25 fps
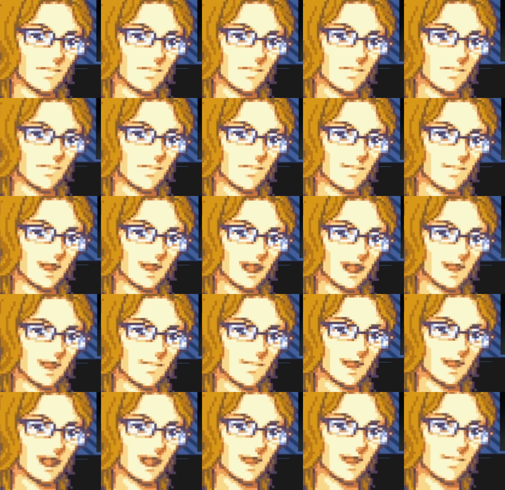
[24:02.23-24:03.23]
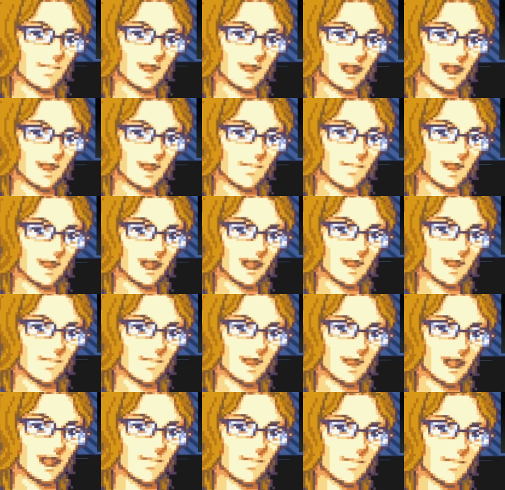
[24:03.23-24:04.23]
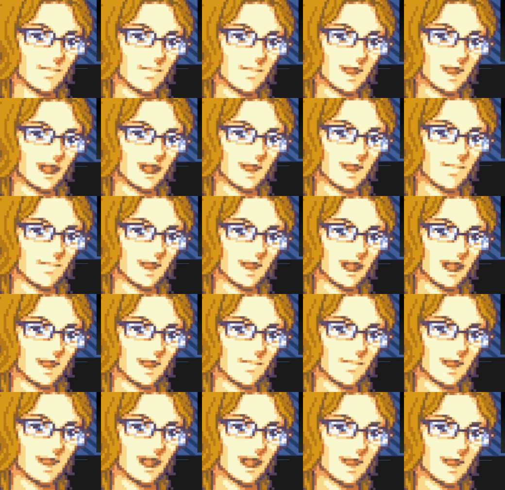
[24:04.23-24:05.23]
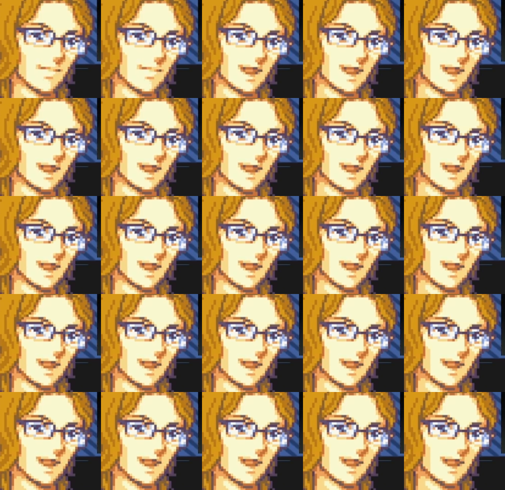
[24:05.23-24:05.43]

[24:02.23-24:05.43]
Ooh, I like this music a lot. It's really nice.